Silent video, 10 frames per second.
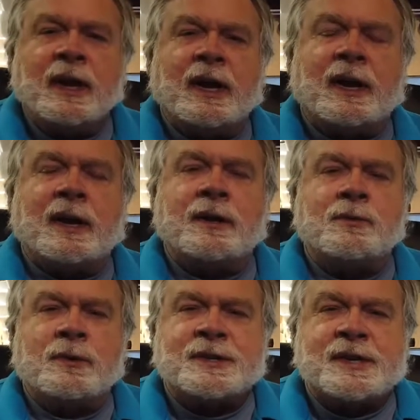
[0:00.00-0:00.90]

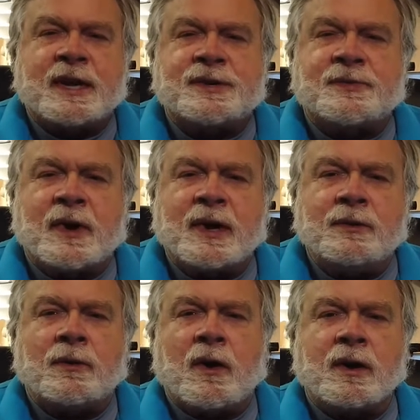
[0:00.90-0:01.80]
and will satisfy
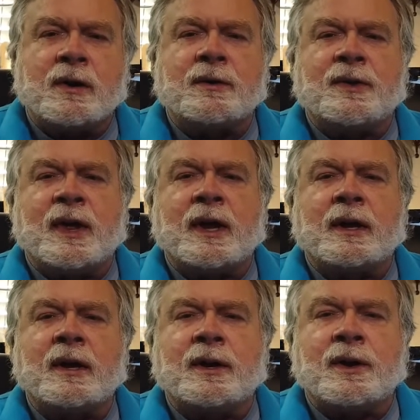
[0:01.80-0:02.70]
you longer
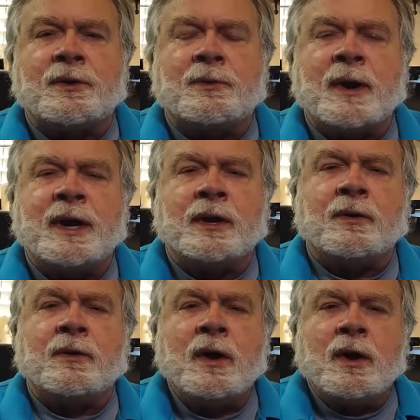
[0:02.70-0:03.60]
than another radio,